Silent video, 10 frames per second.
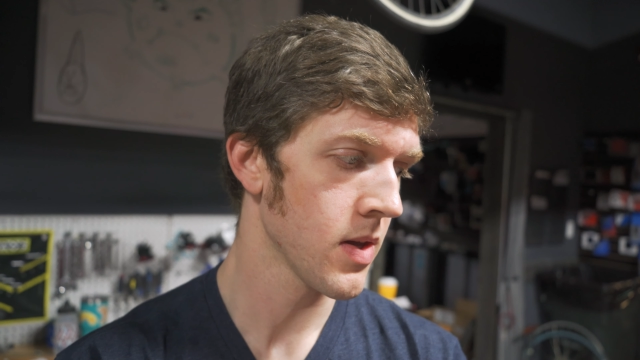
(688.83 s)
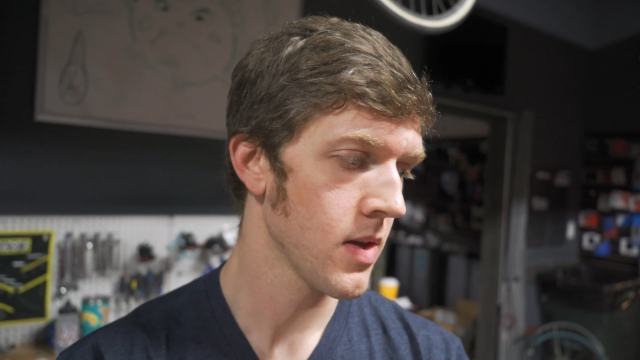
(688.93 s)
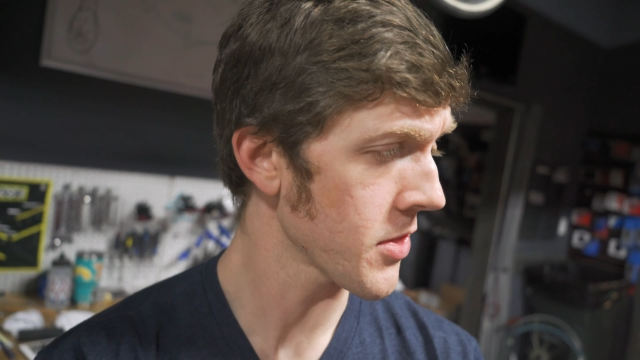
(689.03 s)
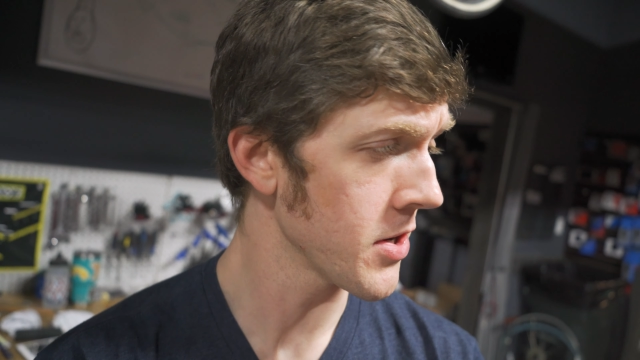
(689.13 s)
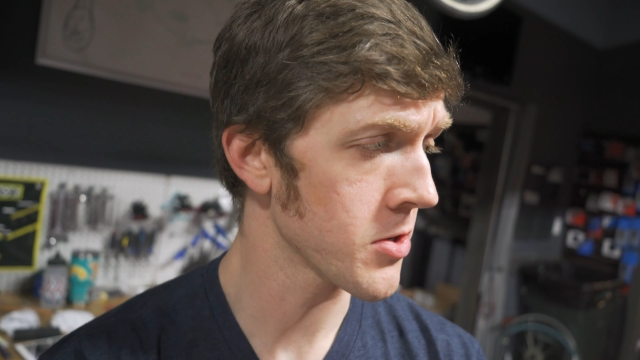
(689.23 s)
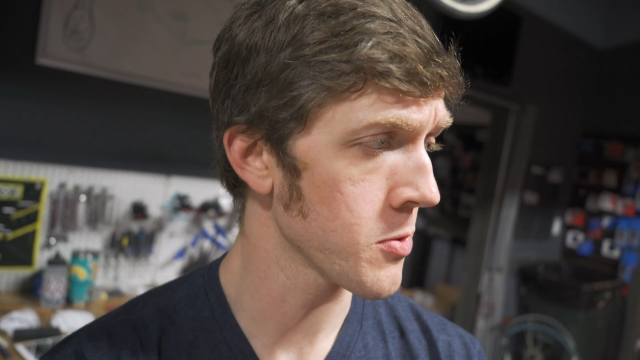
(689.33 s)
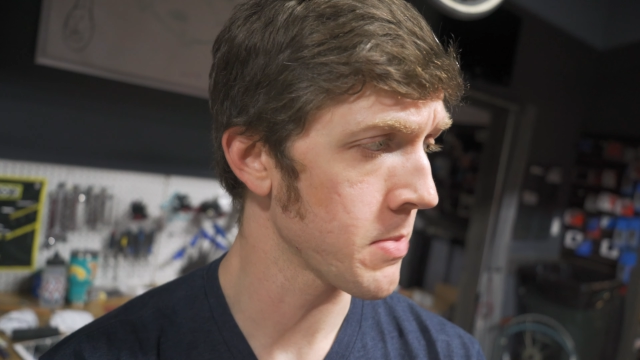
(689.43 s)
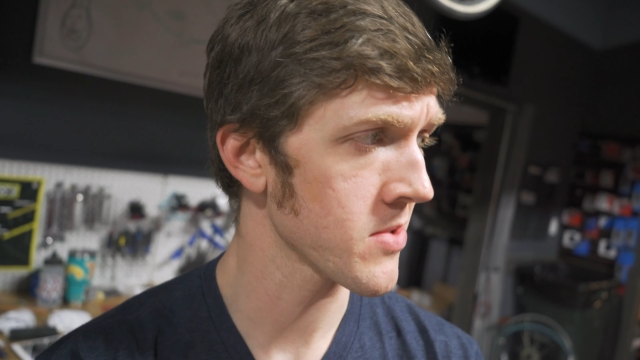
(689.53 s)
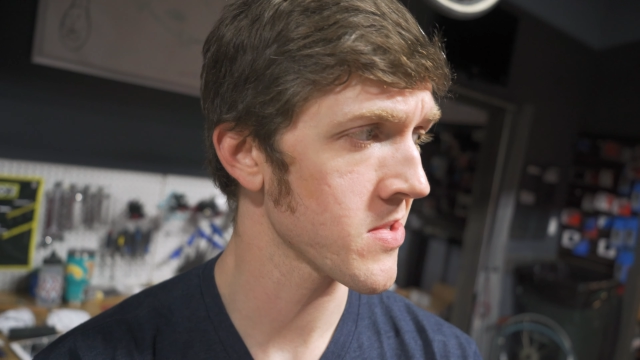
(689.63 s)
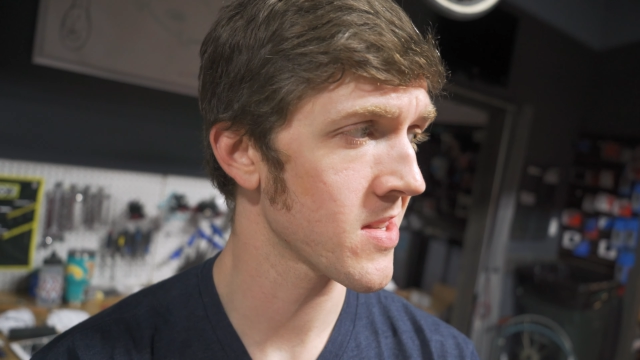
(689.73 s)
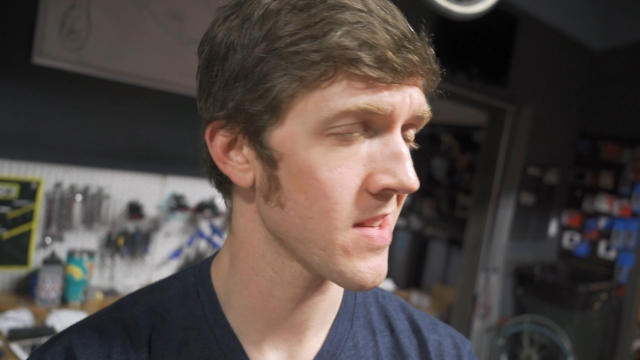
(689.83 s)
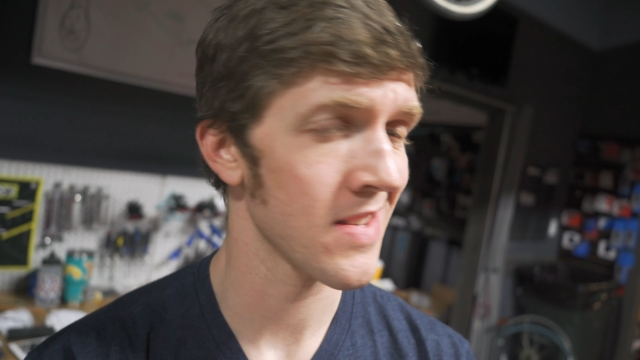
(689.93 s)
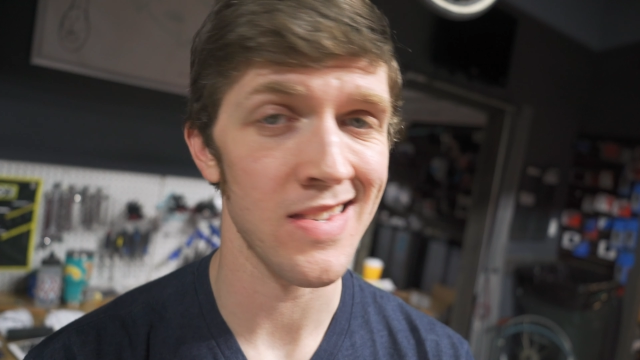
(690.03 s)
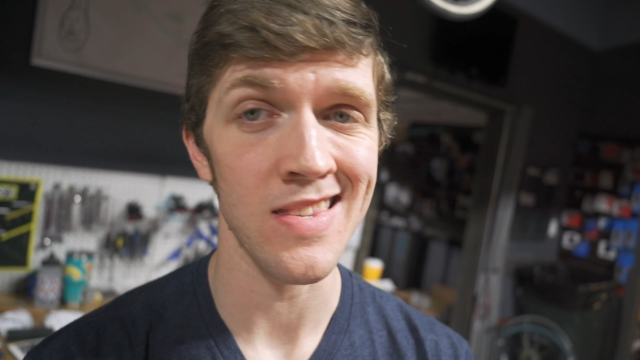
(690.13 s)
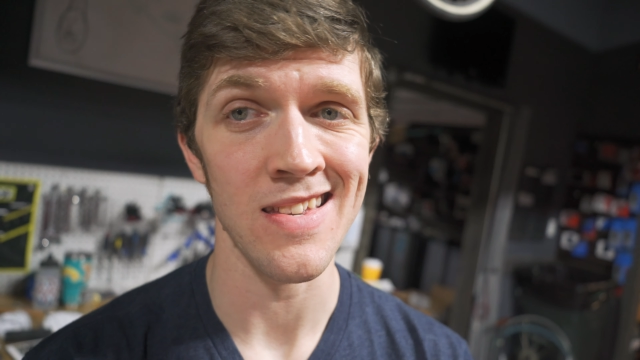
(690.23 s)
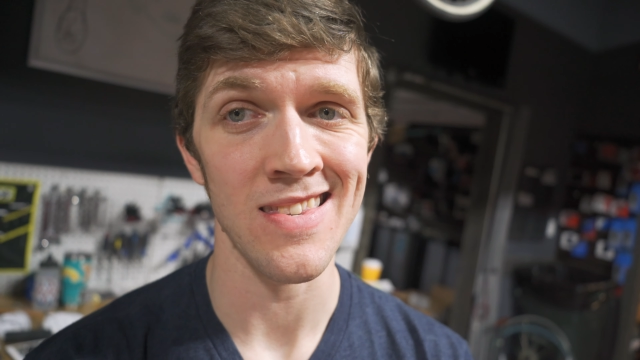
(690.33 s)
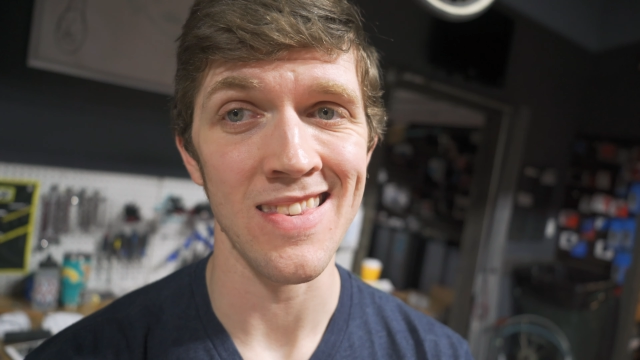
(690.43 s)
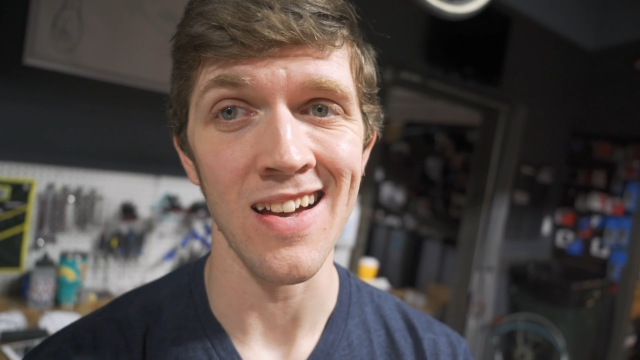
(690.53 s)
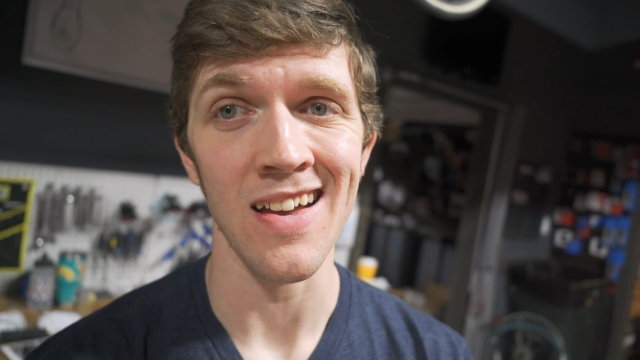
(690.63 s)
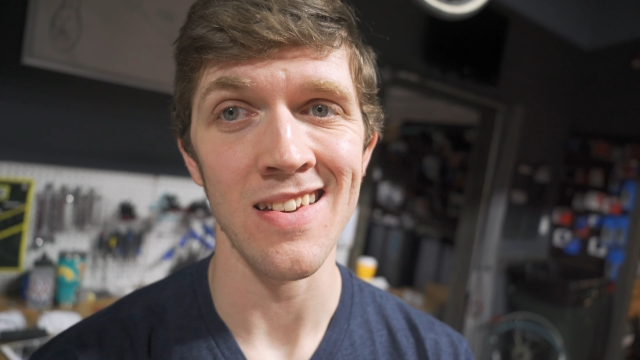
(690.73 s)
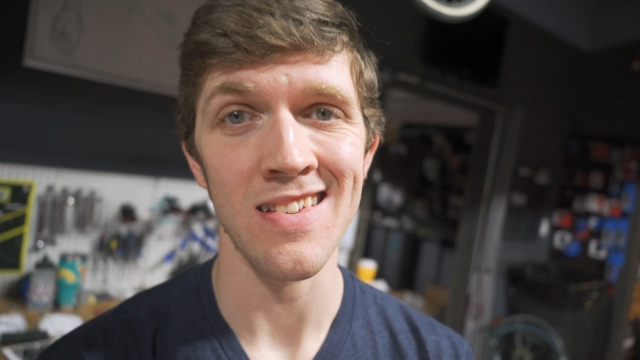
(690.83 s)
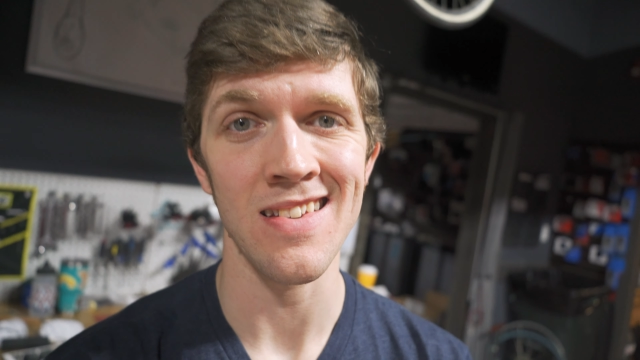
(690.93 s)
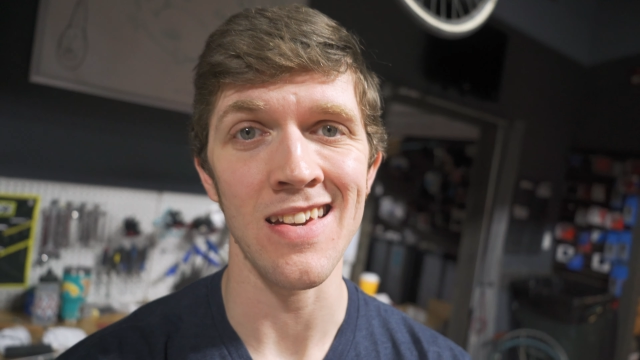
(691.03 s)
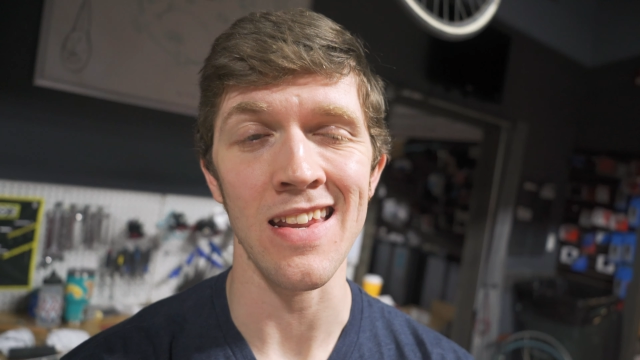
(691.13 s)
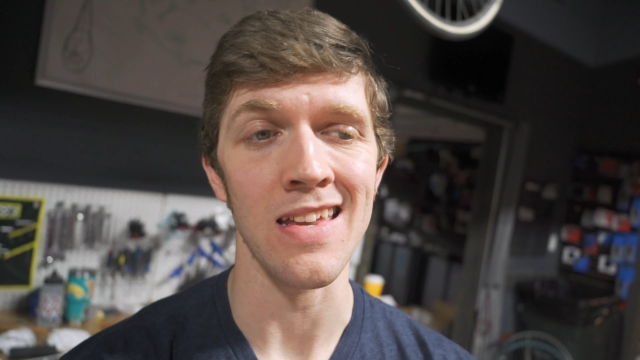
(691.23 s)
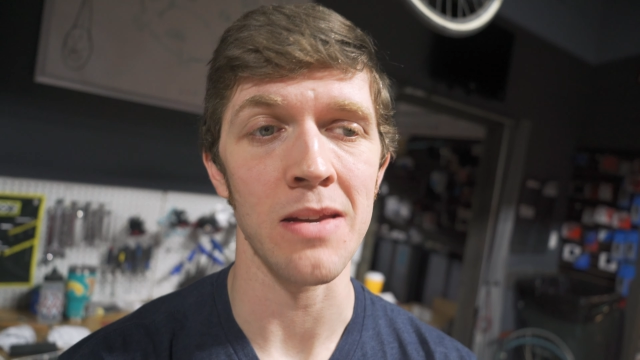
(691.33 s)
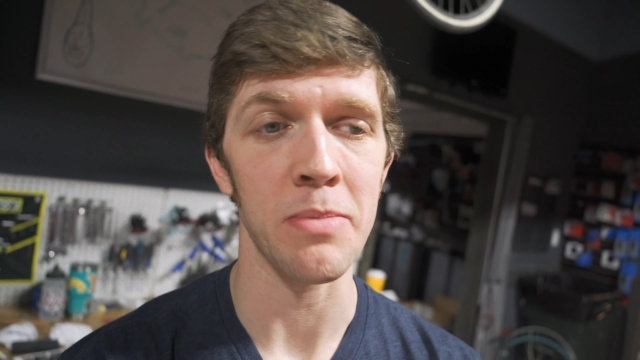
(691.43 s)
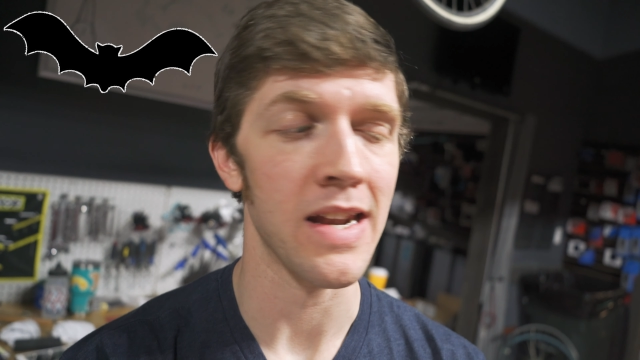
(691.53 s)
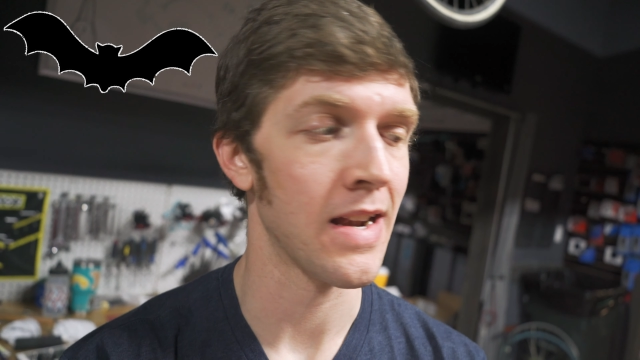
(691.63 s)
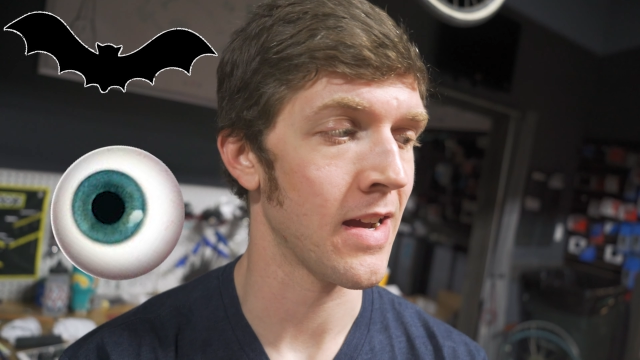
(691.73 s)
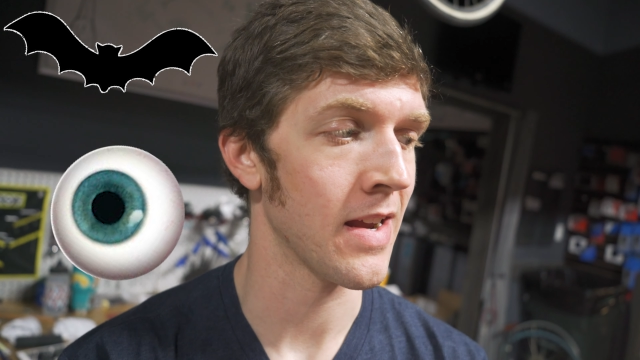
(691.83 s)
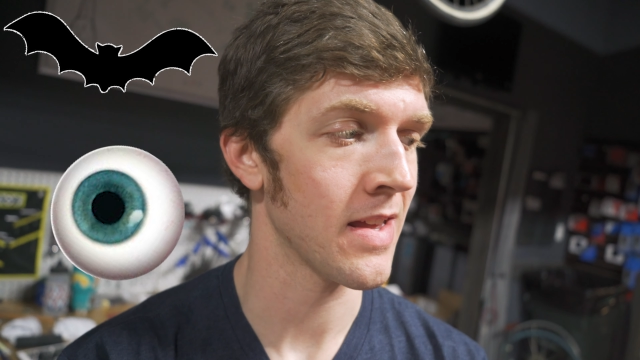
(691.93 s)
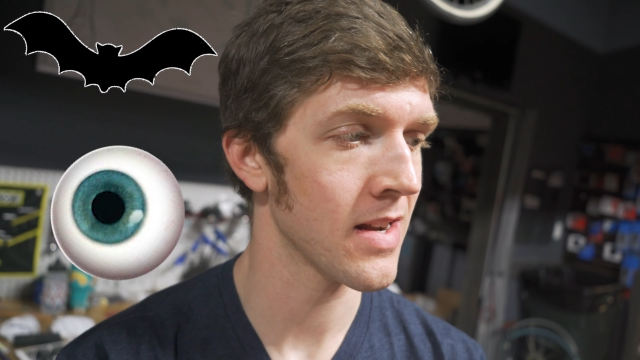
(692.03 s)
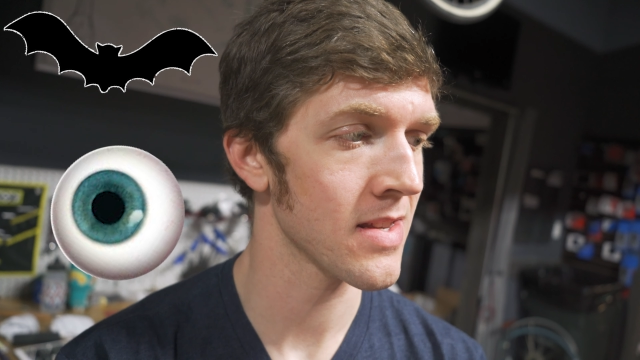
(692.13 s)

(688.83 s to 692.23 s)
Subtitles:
But 32 pounds is not anything to bat an eye at.